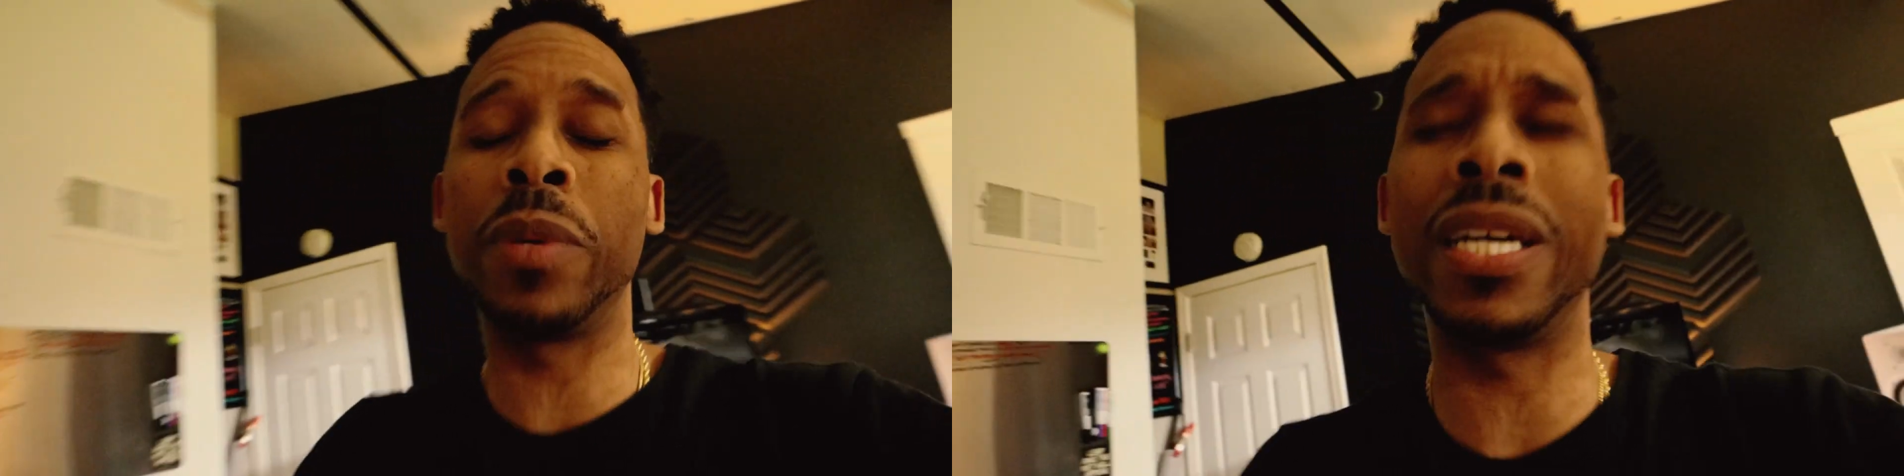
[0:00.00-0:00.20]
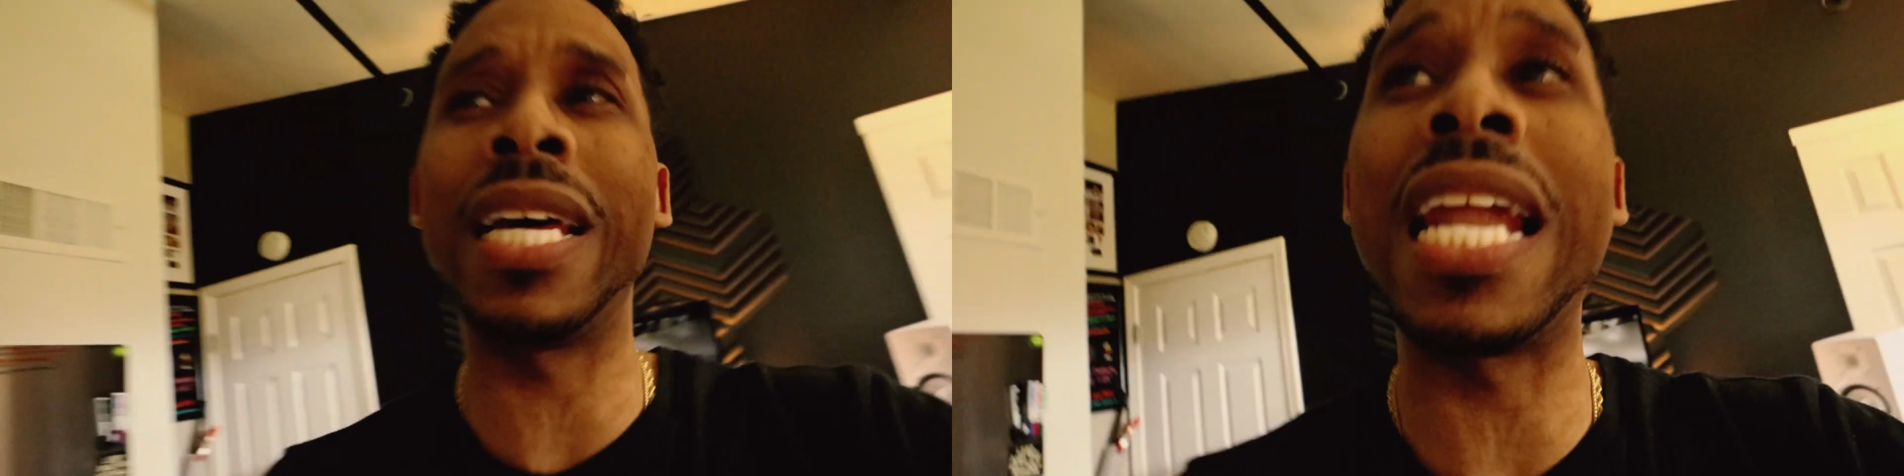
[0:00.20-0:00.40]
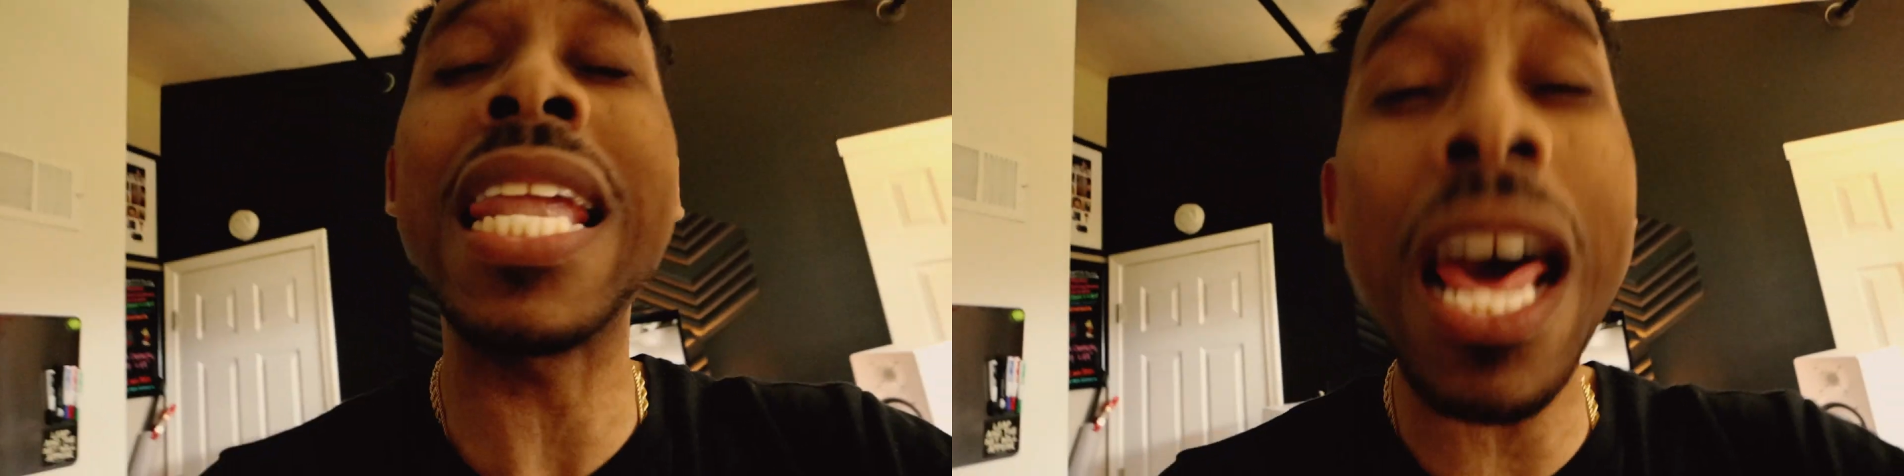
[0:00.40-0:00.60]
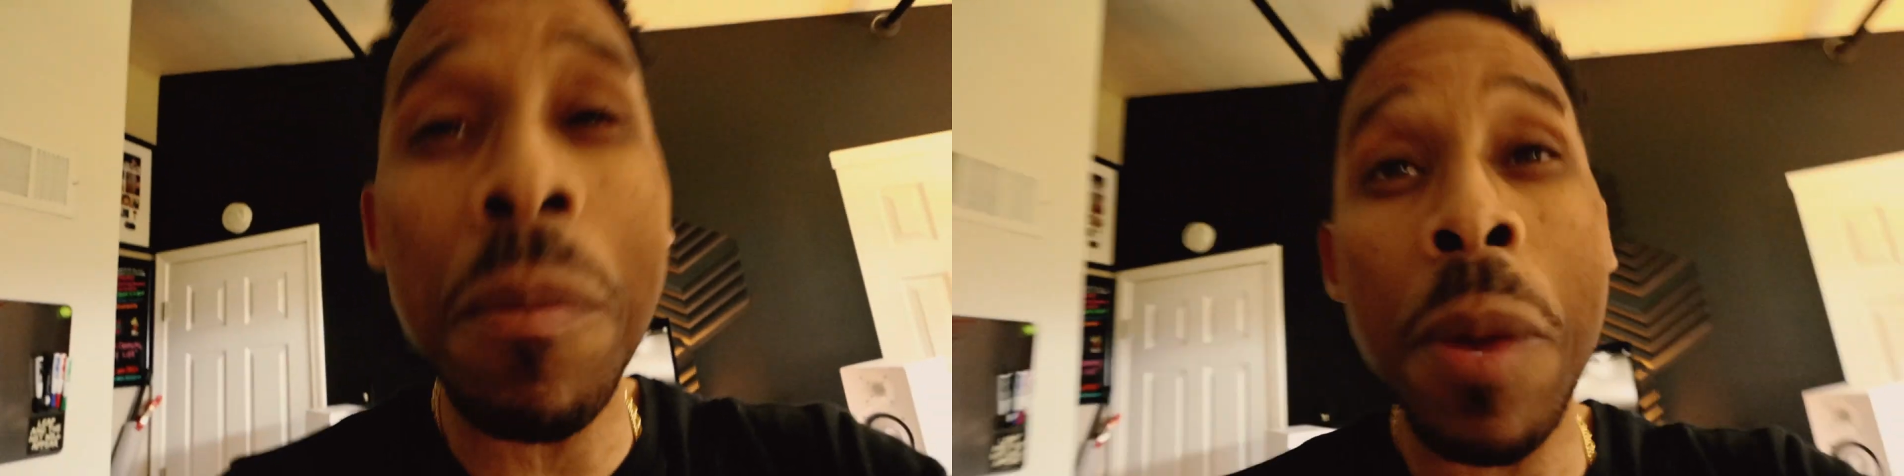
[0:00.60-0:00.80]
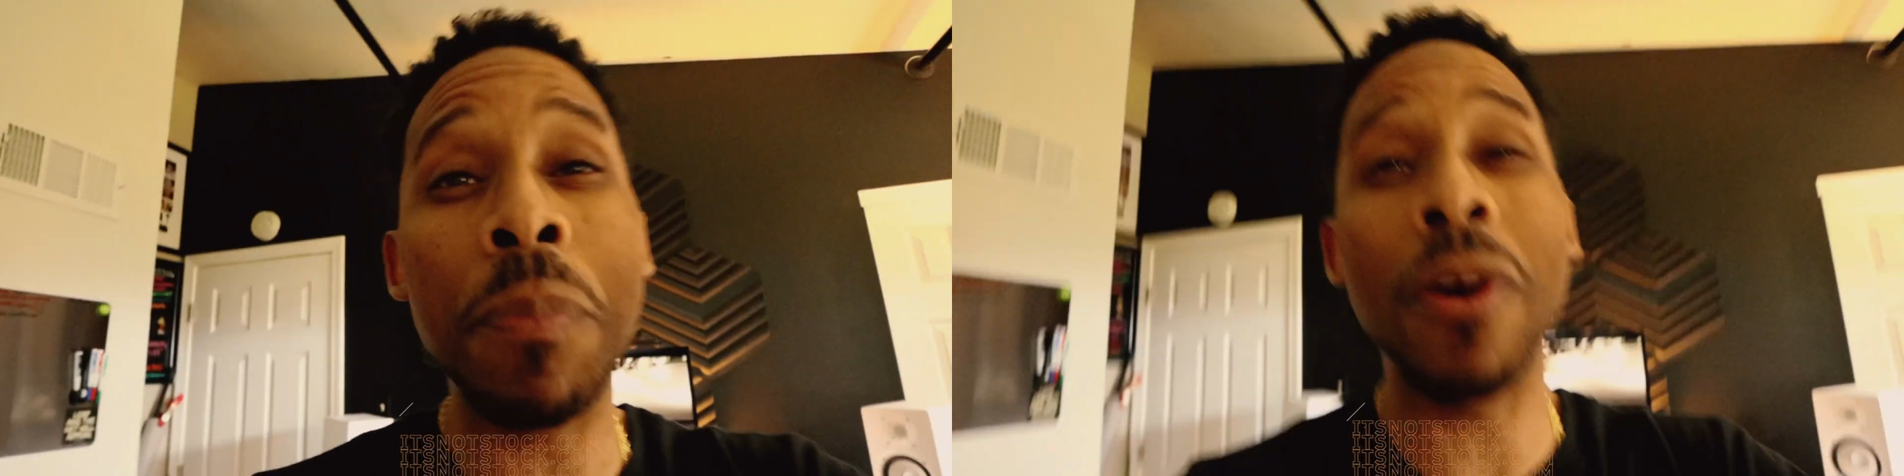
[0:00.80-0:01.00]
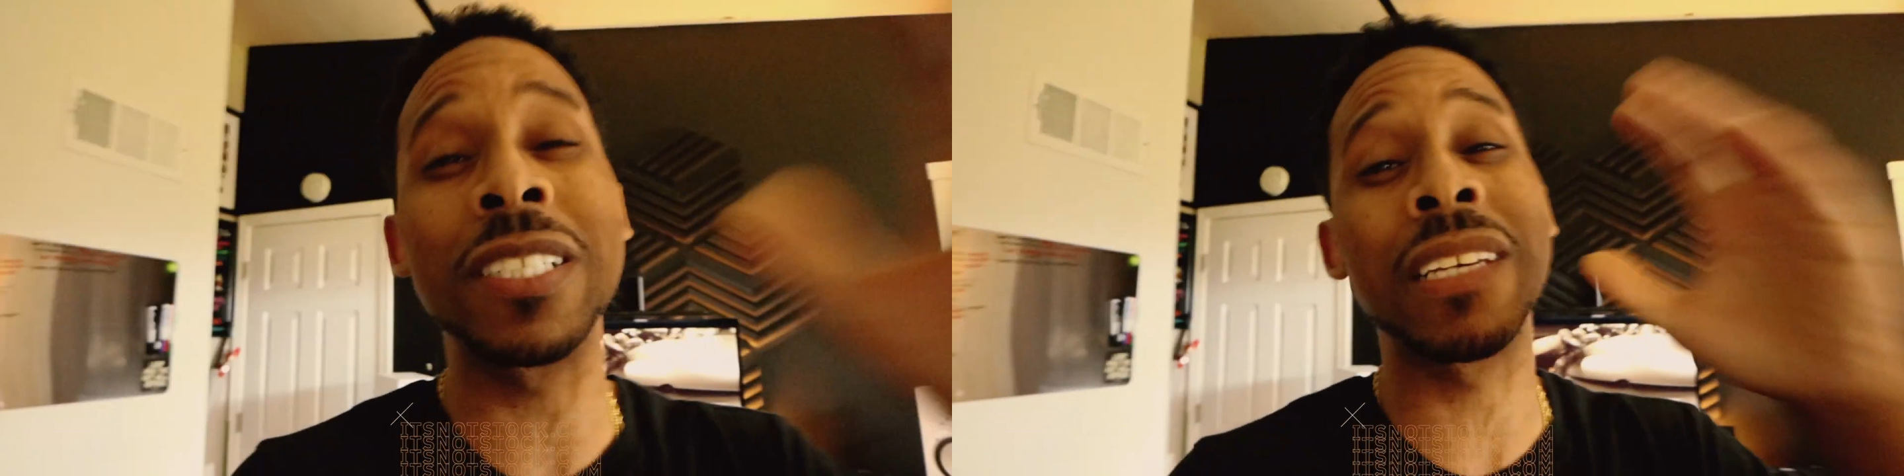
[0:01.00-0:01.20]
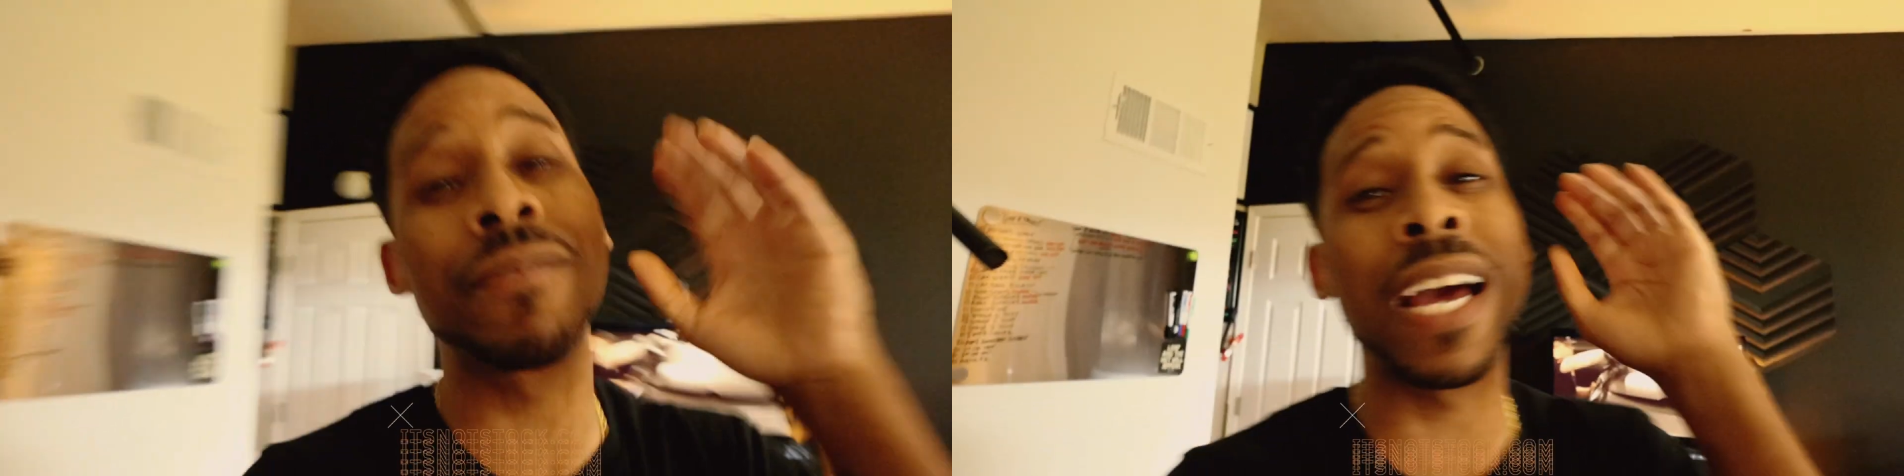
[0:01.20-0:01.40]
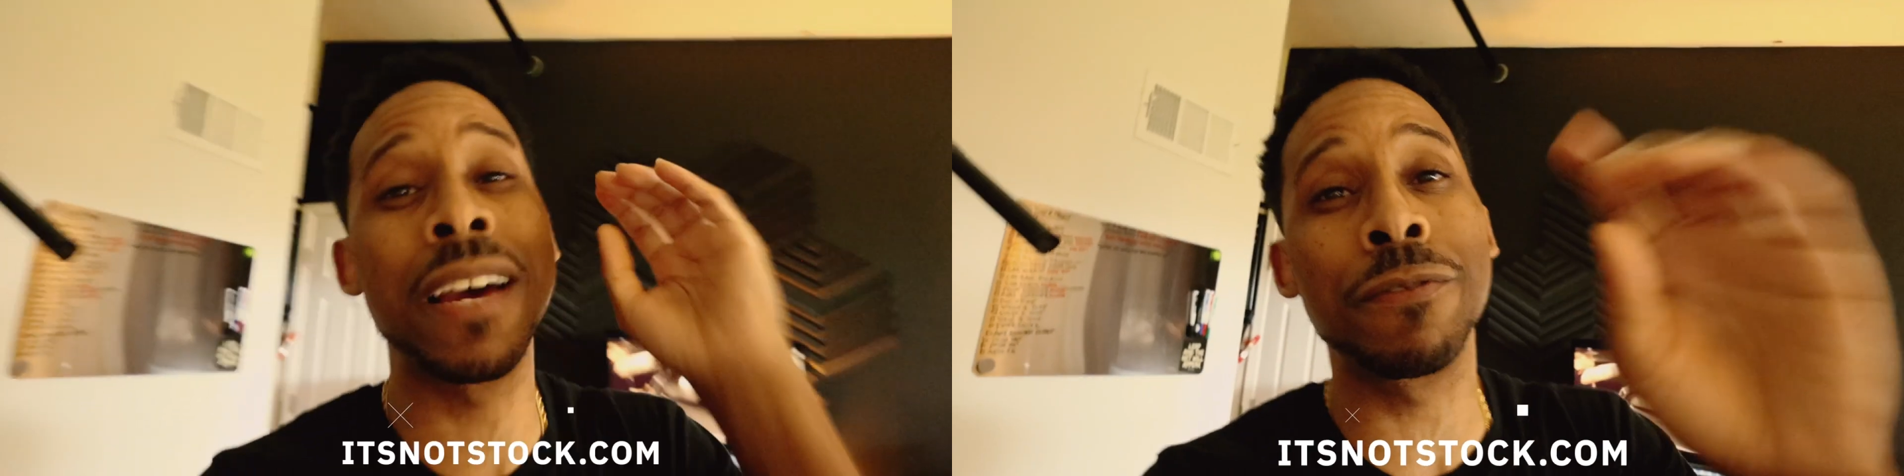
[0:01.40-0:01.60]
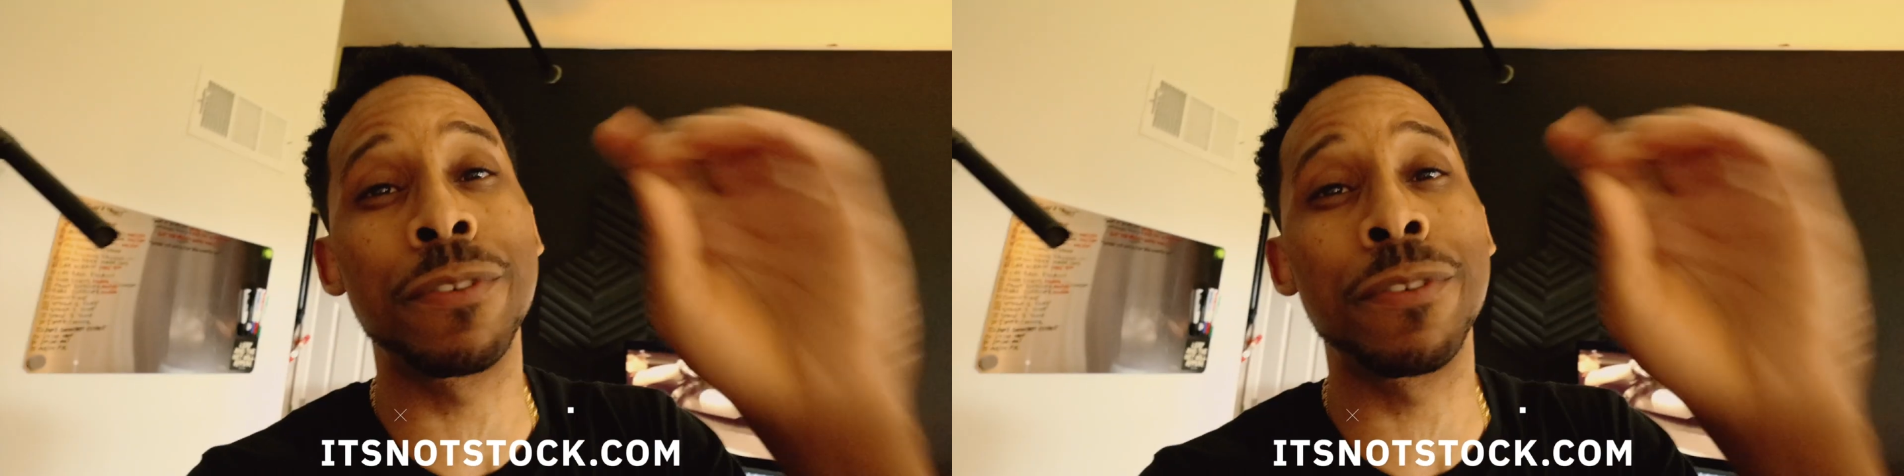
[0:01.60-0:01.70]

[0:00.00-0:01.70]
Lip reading: but a lot of my parts I've gotten